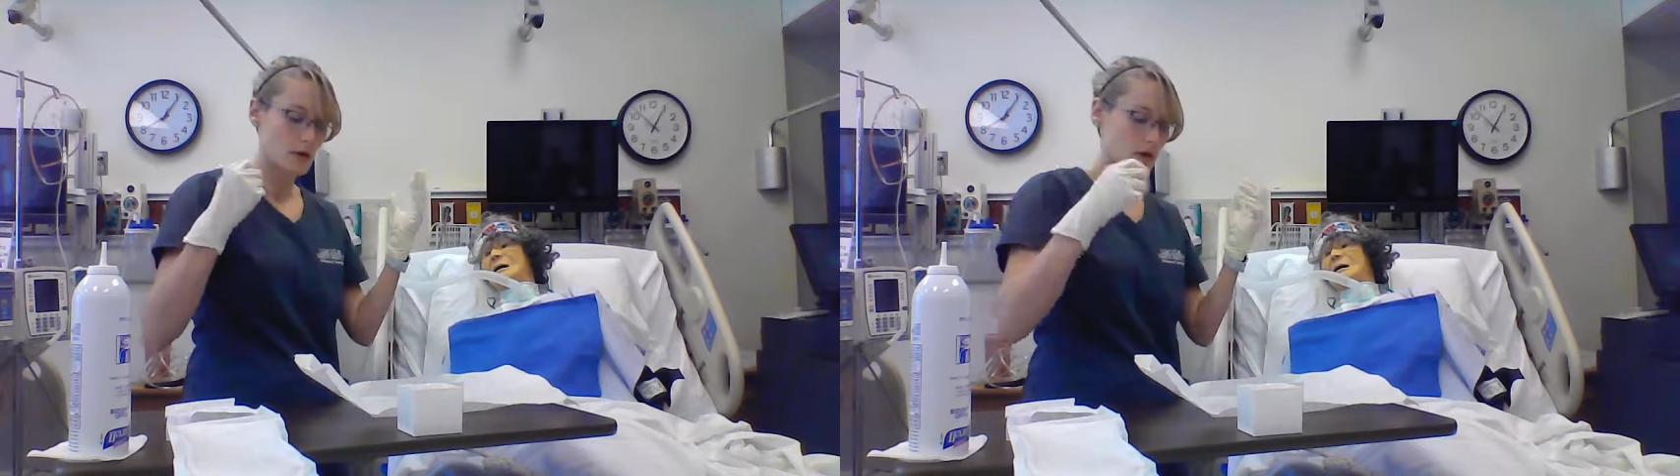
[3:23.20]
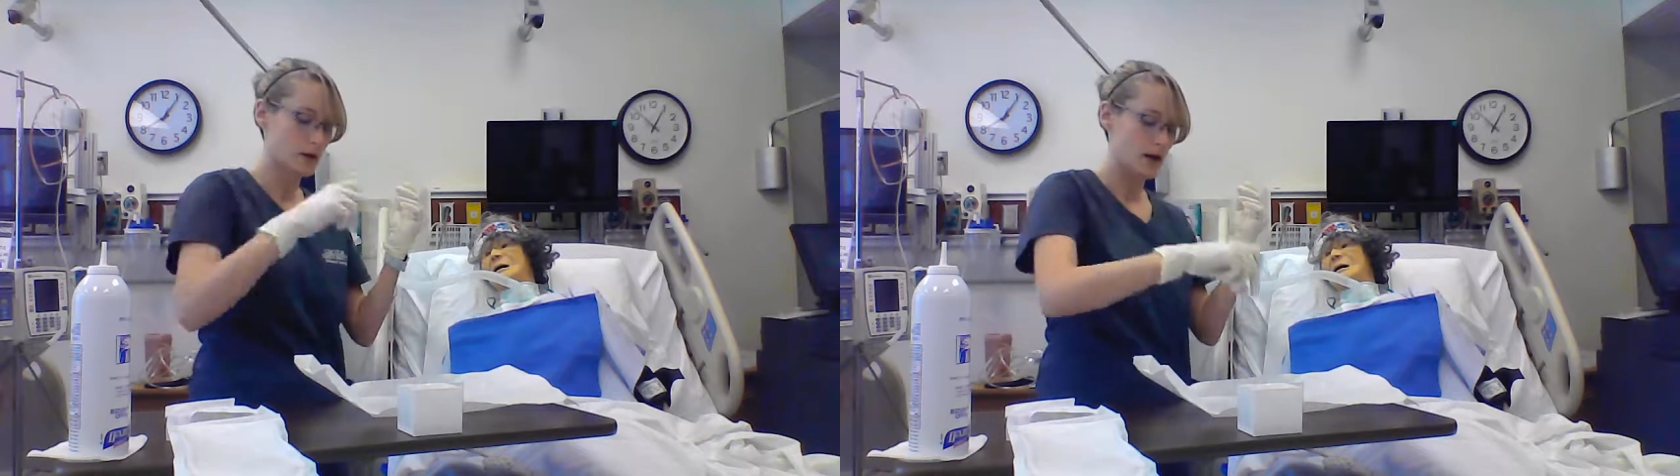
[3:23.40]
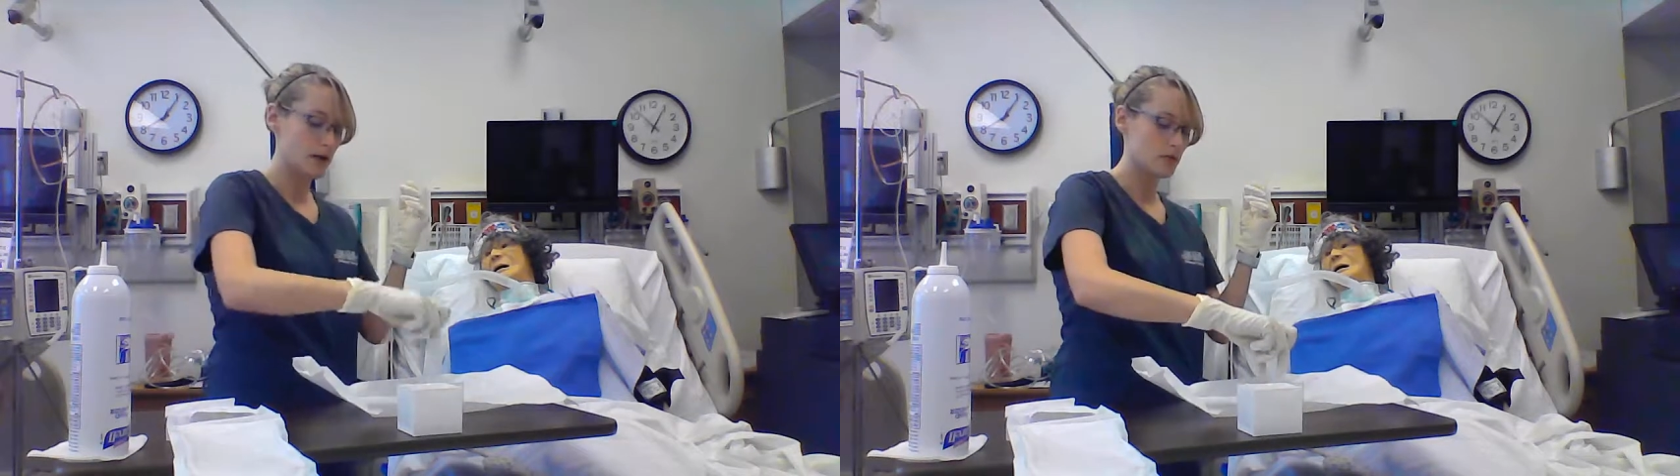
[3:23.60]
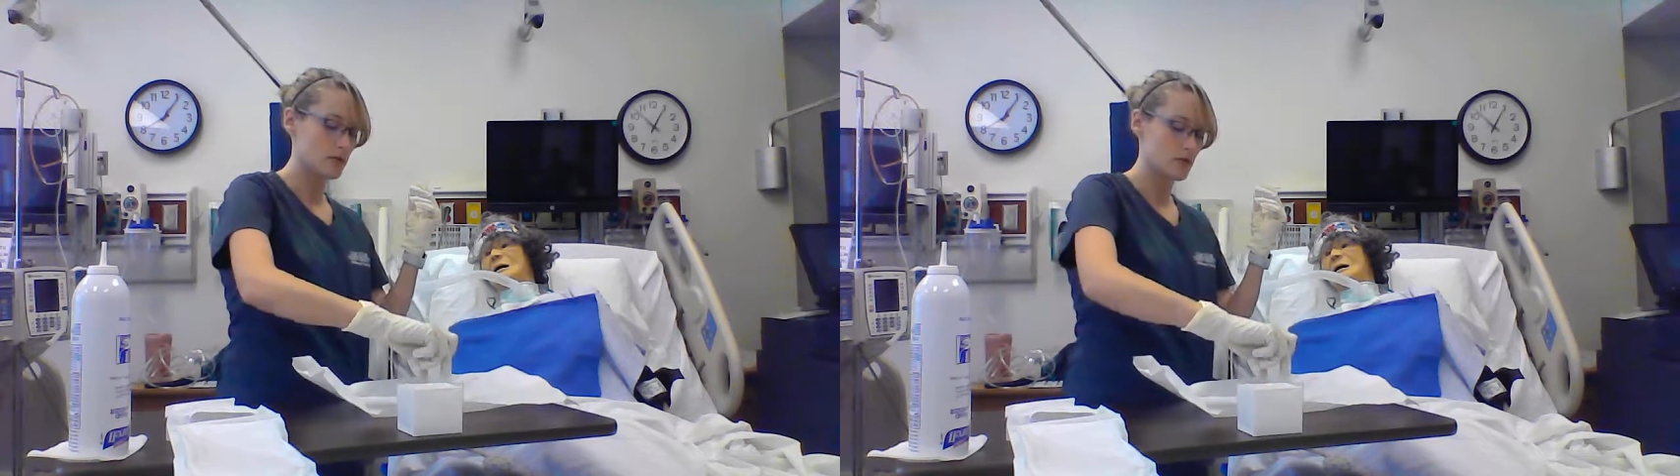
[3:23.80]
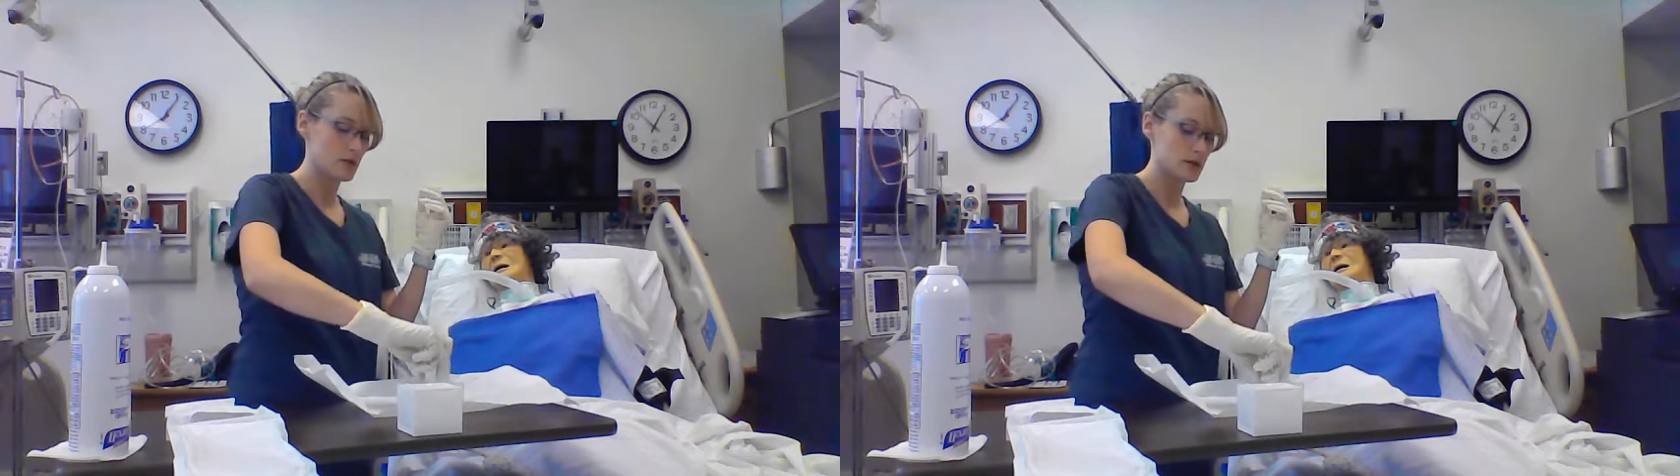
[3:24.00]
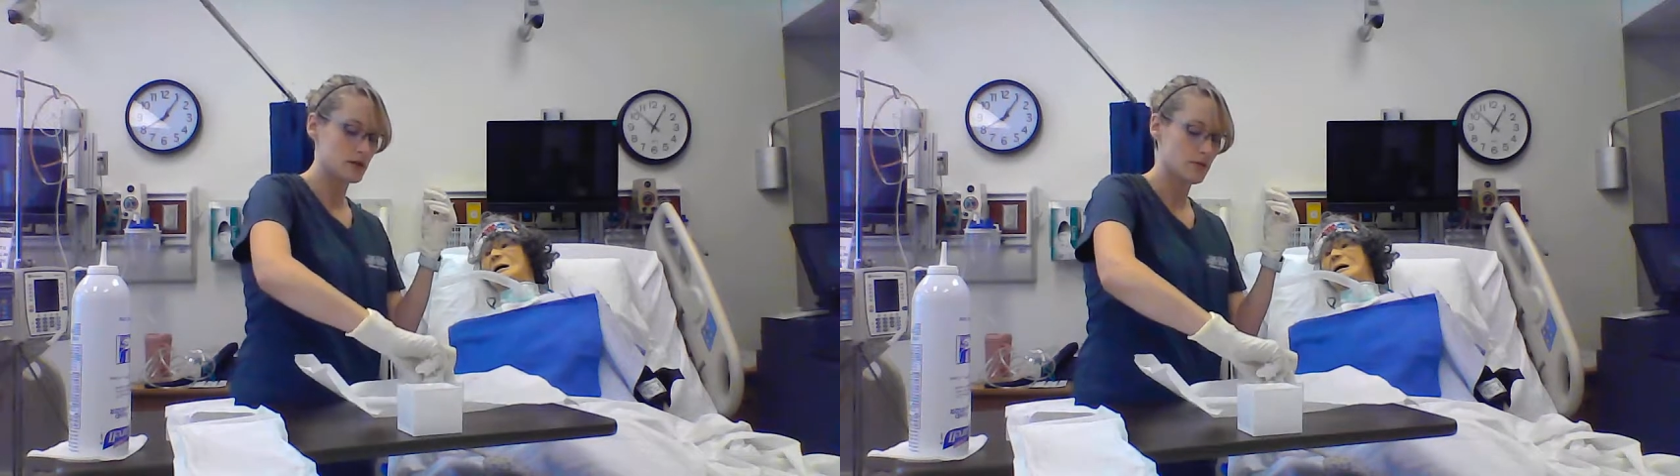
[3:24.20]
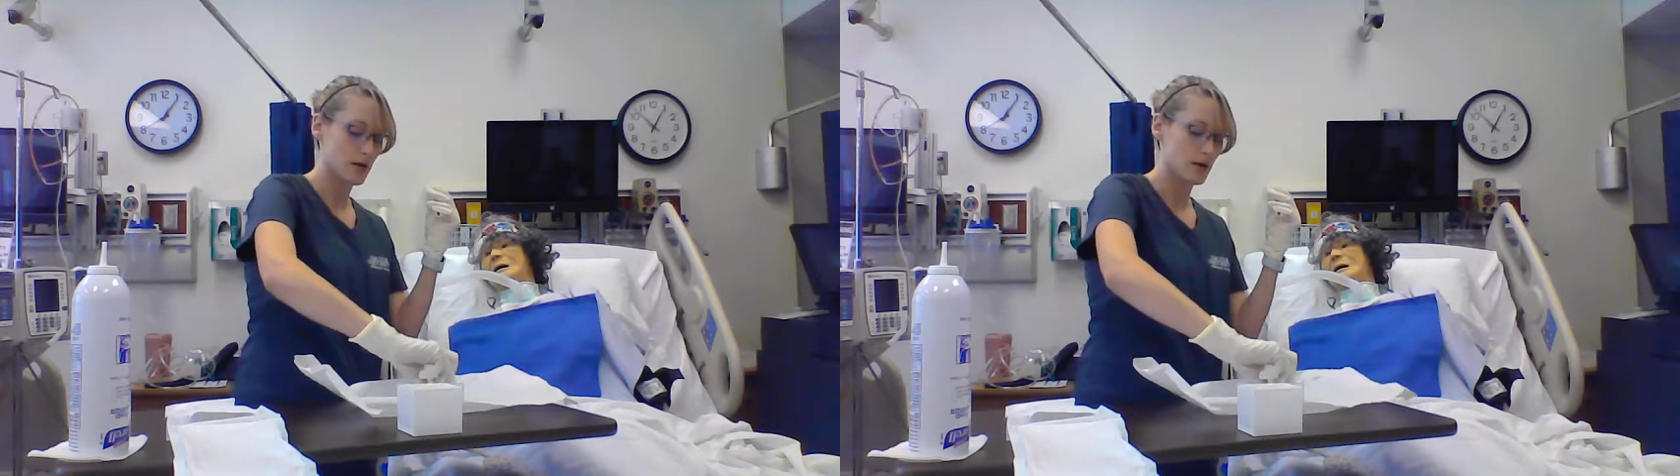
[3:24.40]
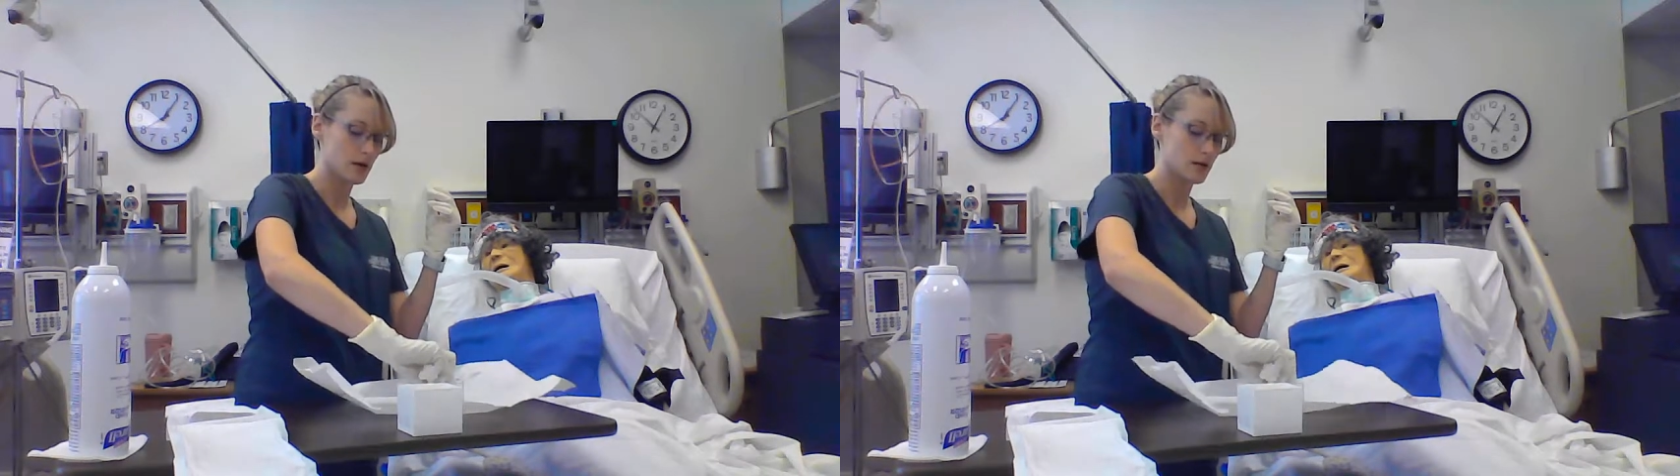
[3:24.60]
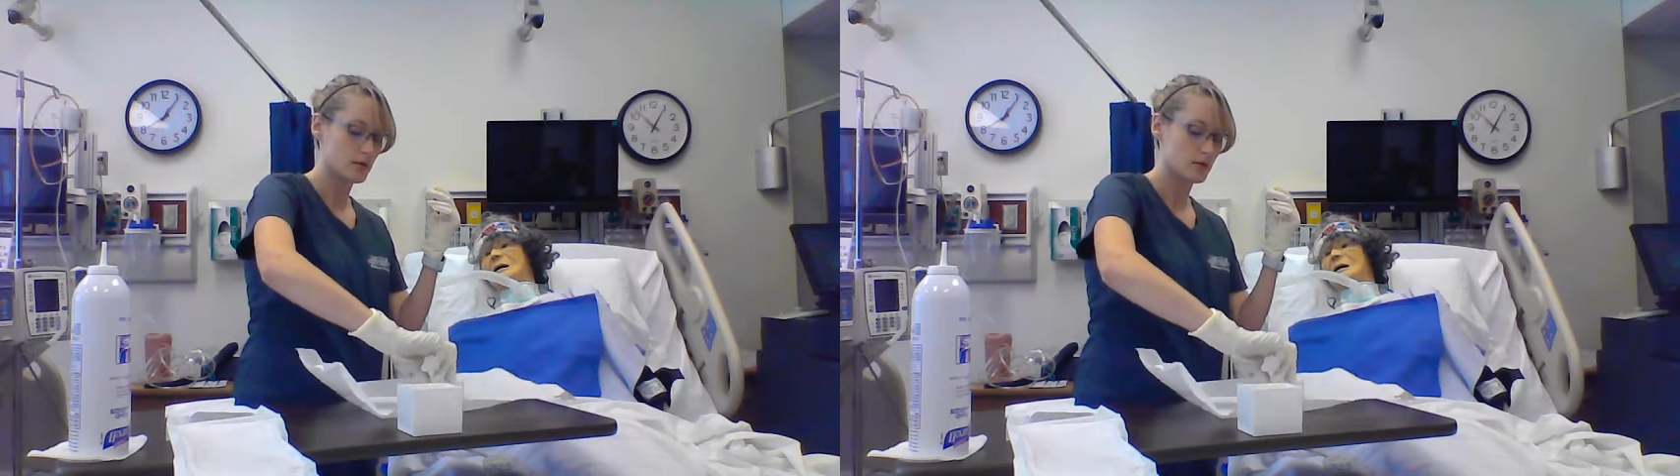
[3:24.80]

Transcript: And then I can throw this away,